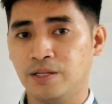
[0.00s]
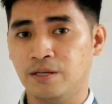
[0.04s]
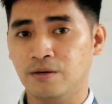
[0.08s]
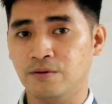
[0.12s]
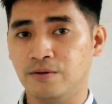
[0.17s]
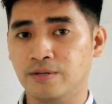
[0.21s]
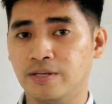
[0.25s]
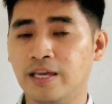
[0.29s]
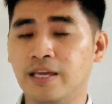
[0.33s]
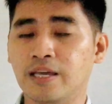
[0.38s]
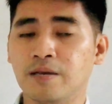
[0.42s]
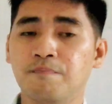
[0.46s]

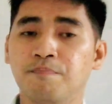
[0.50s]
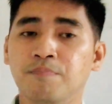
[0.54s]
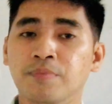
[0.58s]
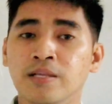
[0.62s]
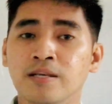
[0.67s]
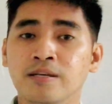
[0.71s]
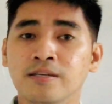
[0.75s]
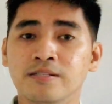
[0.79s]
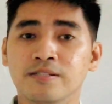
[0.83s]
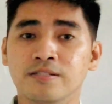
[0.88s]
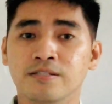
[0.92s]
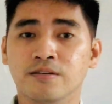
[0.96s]
Okay,
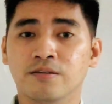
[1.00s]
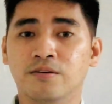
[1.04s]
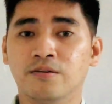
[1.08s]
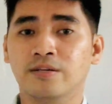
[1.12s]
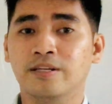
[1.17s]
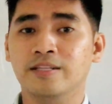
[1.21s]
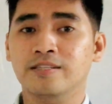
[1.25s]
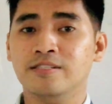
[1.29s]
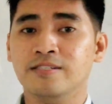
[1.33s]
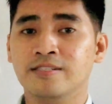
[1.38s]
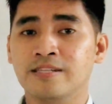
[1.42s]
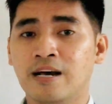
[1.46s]
so
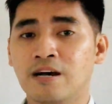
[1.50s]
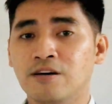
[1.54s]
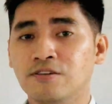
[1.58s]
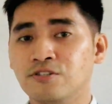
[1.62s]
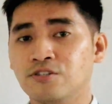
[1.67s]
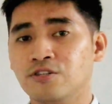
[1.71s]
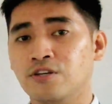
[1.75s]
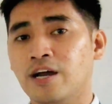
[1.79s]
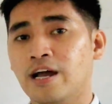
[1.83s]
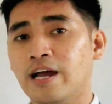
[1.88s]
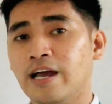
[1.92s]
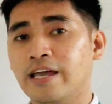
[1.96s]
let's now
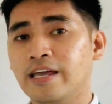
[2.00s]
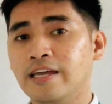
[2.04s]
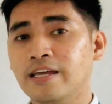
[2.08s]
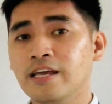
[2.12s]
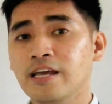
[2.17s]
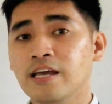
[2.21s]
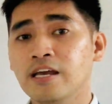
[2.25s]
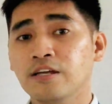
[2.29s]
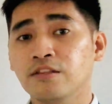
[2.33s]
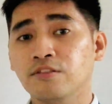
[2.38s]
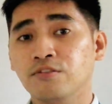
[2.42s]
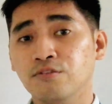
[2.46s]
try
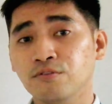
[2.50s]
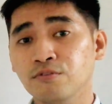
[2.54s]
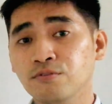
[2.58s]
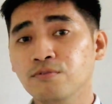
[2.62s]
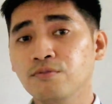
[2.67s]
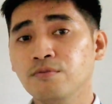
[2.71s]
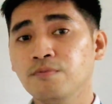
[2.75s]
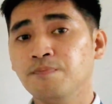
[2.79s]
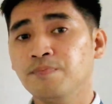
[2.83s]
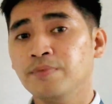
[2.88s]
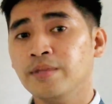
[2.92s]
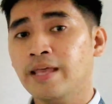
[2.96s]

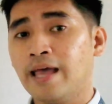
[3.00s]
to